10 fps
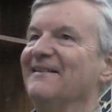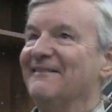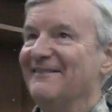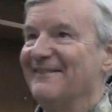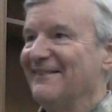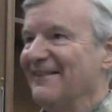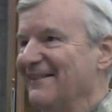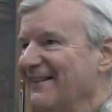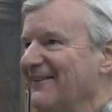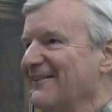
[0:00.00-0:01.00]
Is that okay?
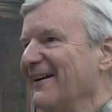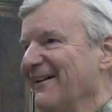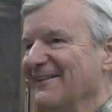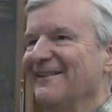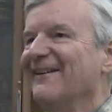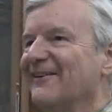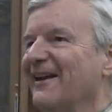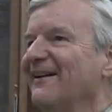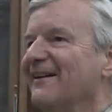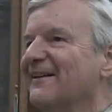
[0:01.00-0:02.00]
Okay. Oh God, I'm just gonna okay.